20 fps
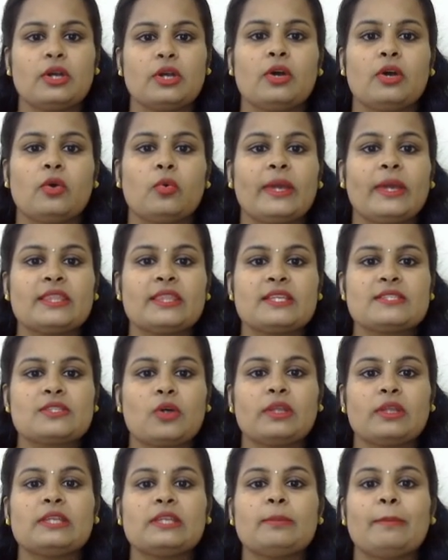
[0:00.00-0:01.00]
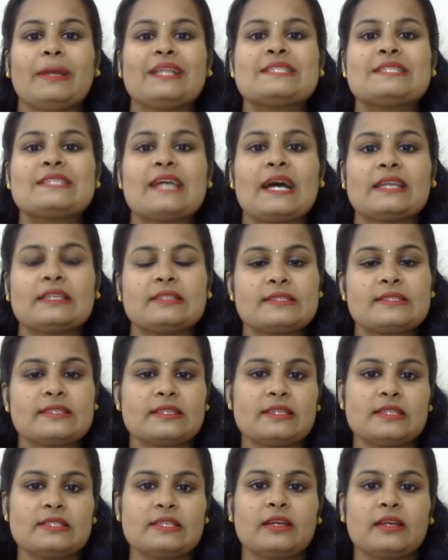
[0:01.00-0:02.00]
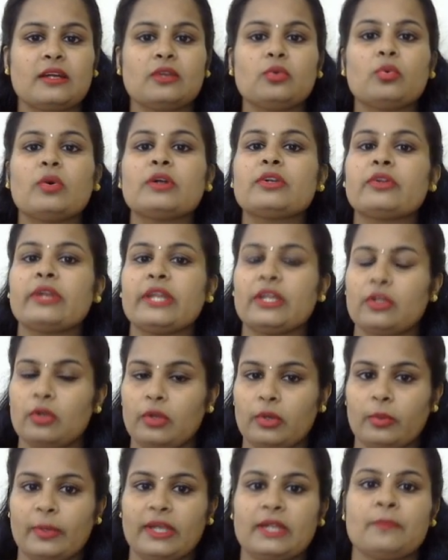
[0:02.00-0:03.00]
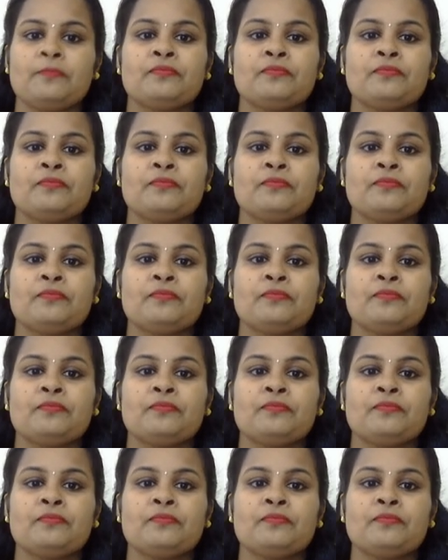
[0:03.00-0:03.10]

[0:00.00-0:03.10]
when the solid melts and it is getting converted into liquid.